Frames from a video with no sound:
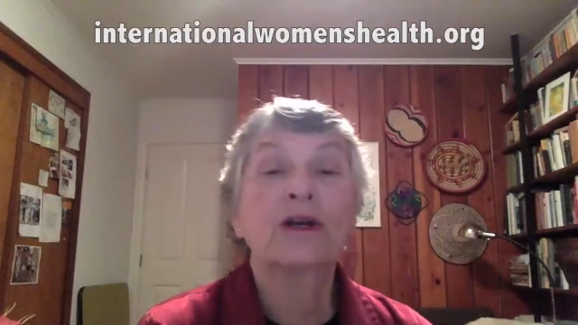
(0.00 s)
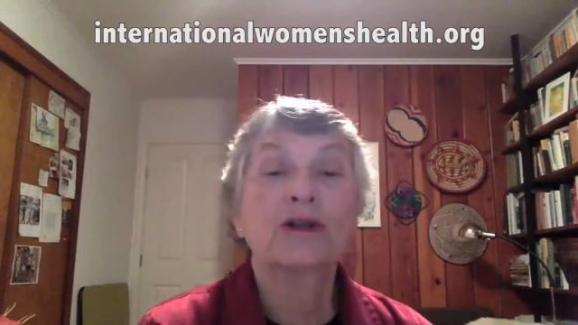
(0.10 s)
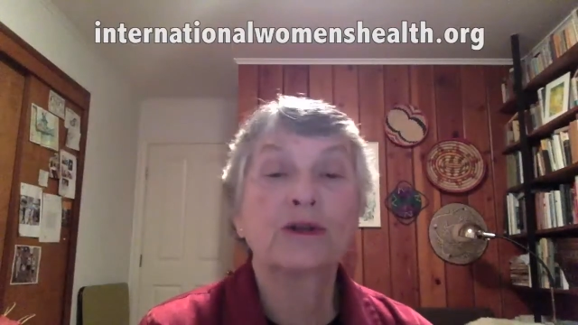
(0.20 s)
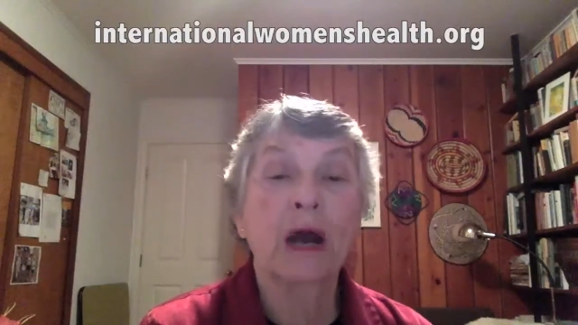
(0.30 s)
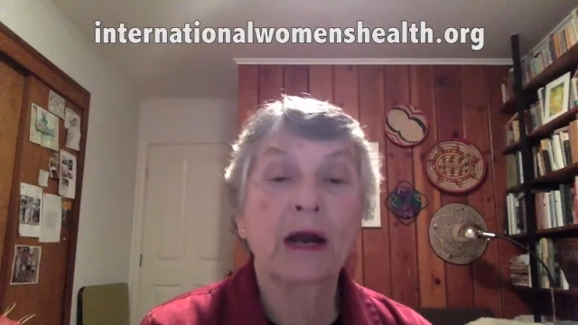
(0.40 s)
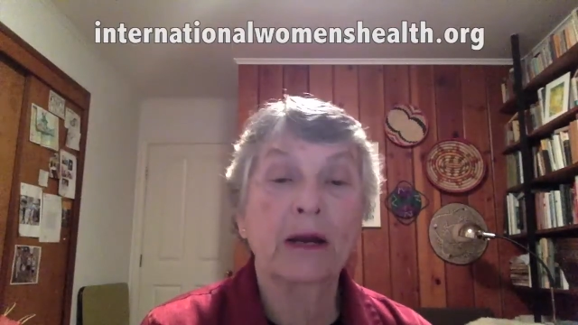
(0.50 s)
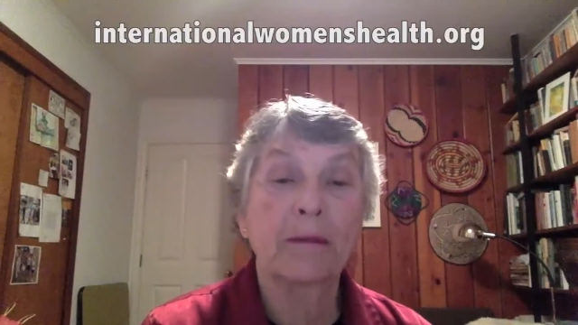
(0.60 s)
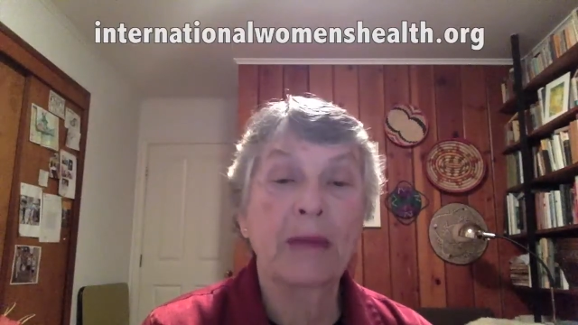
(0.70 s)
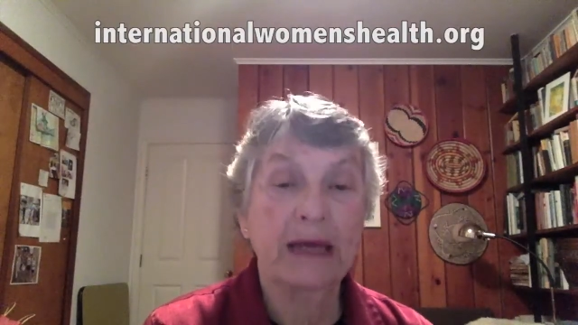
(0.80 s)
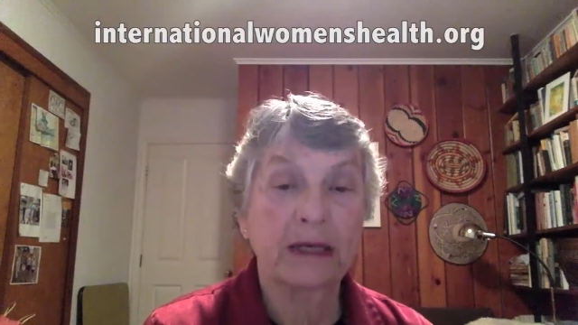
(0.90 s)
to our
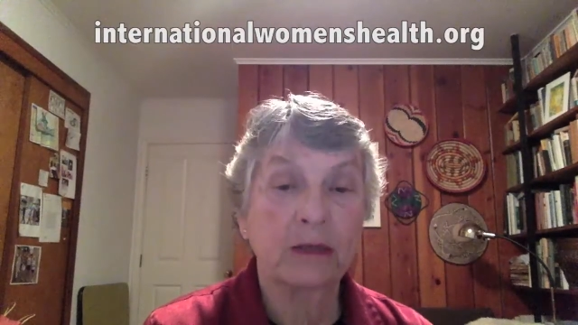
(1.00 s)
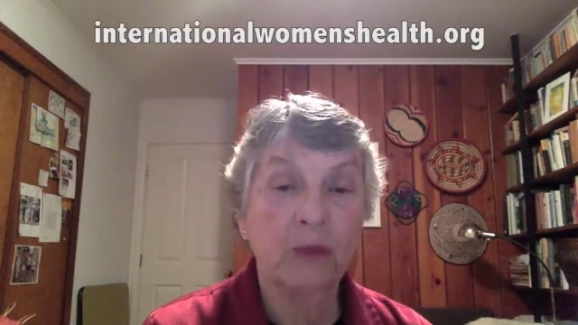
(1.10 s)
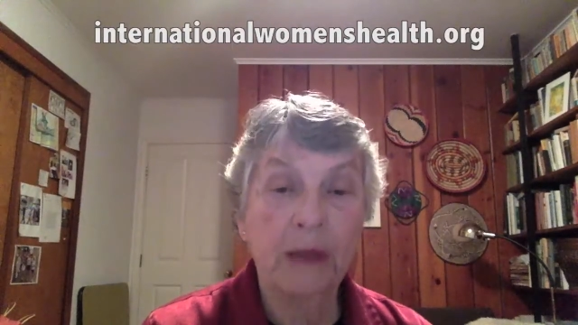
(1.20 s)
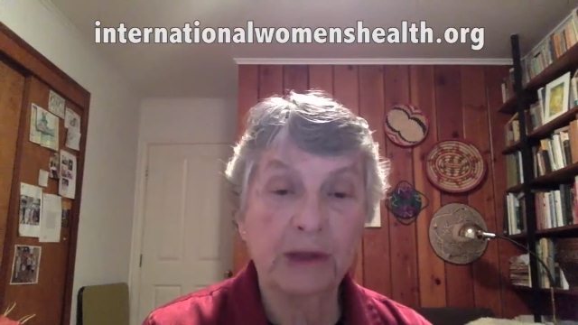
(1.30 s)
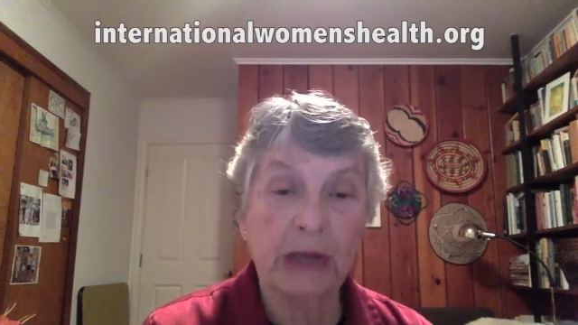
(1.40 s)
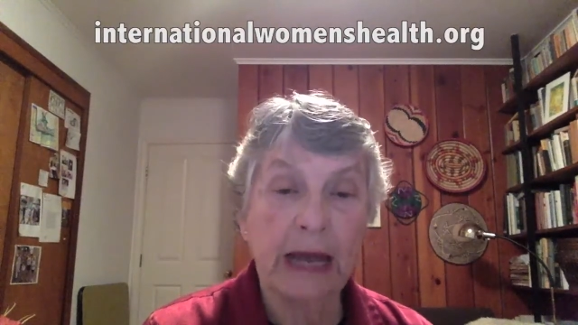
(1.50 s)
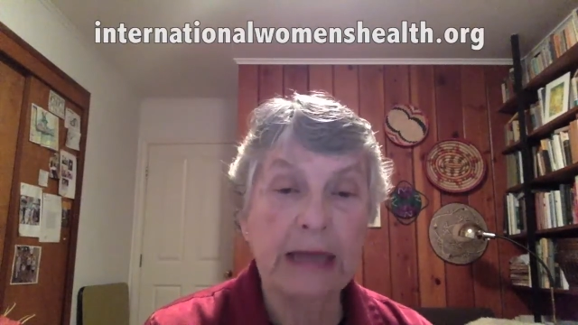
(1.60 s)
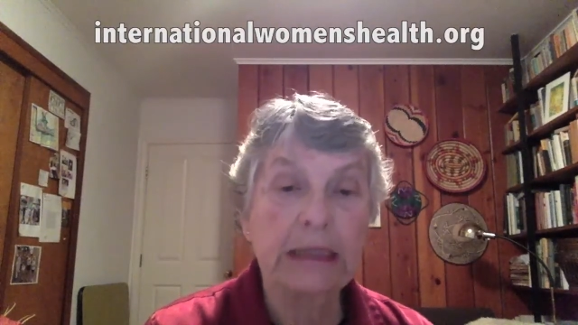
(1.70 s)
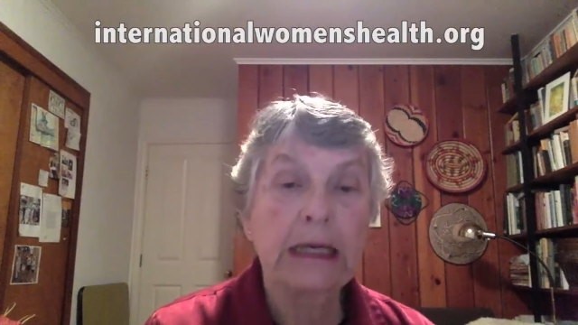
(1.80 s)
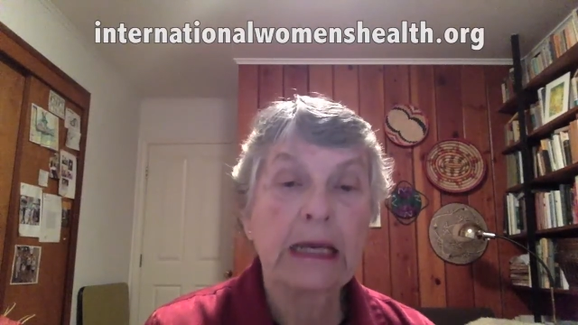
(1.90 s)
companion
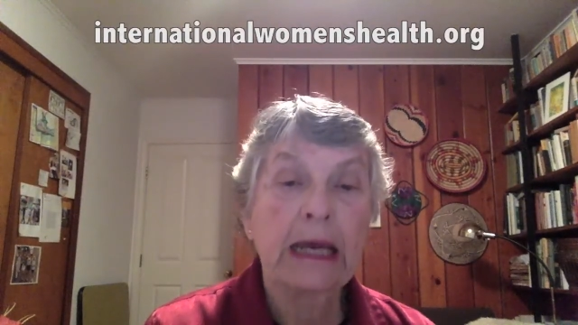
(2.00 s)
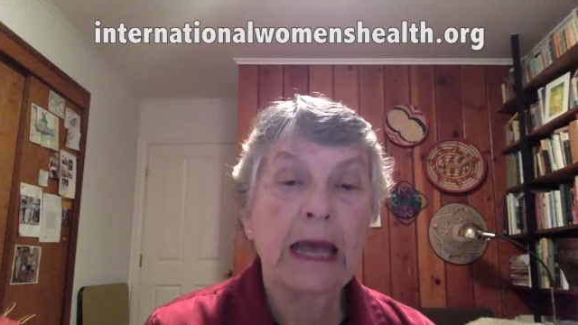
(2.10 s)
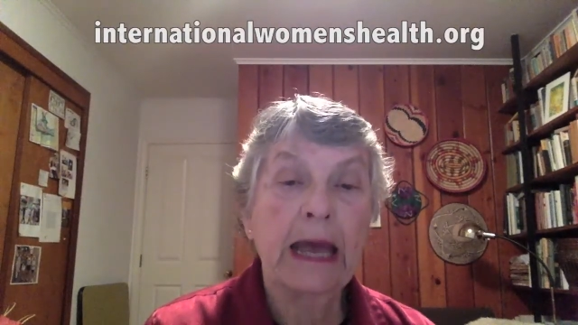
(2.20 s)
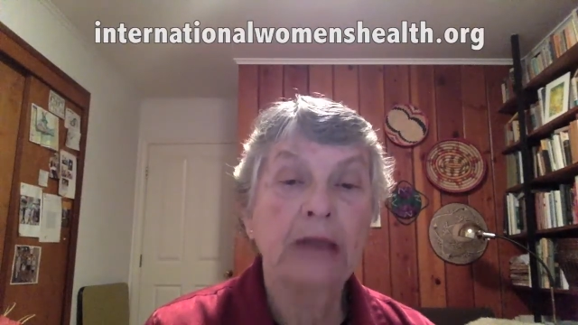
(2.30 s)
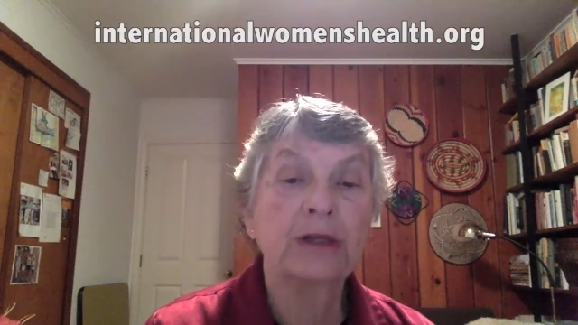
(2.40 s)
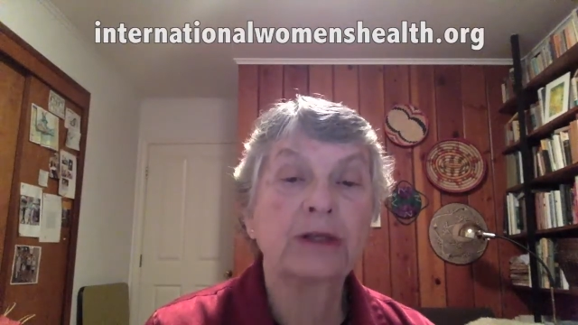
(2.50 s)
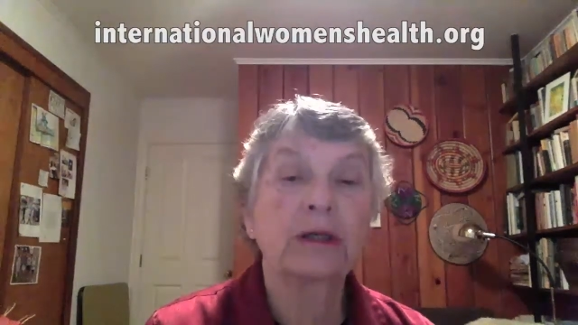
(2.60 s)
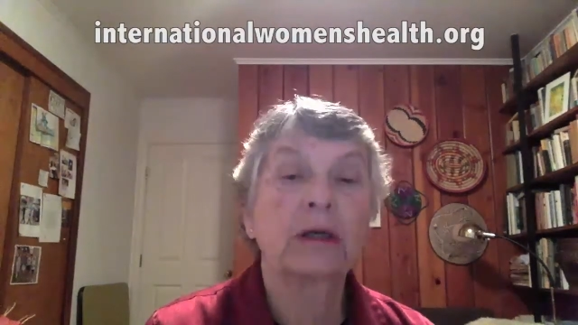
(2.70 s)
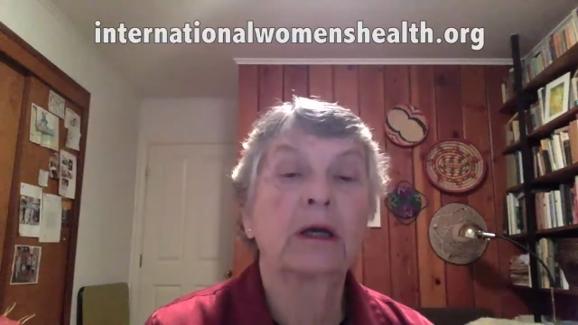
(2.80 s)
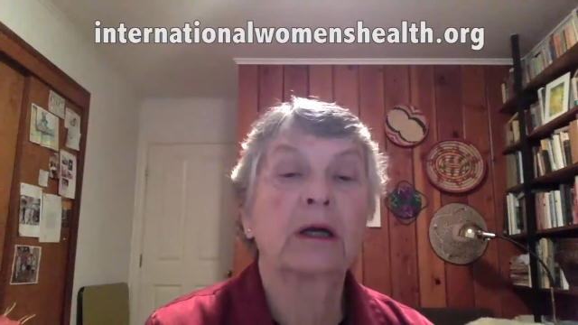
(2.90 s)
website and
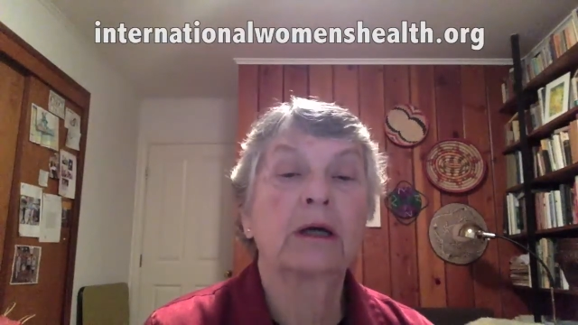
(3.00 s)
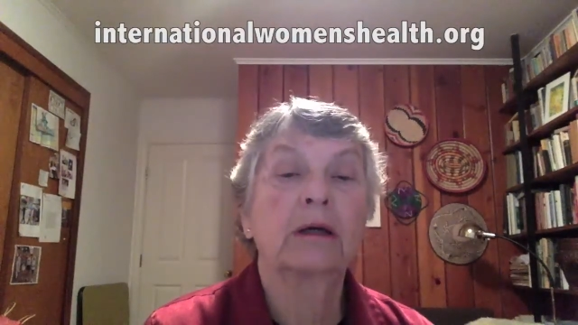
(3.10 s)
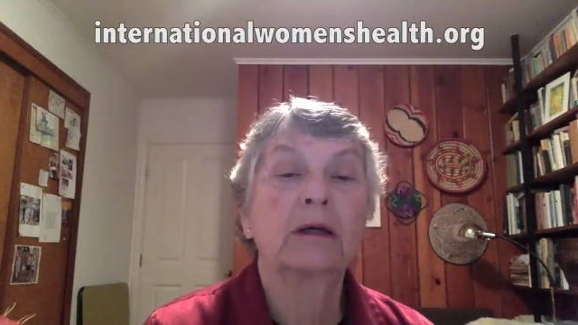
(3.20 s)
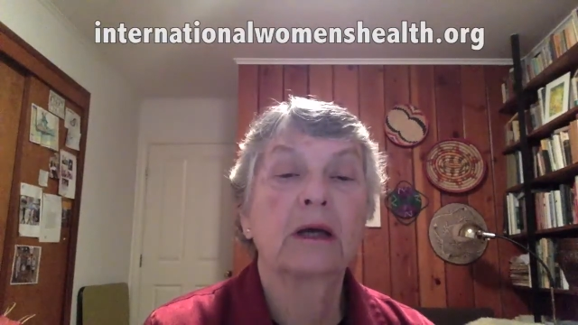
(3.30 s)
a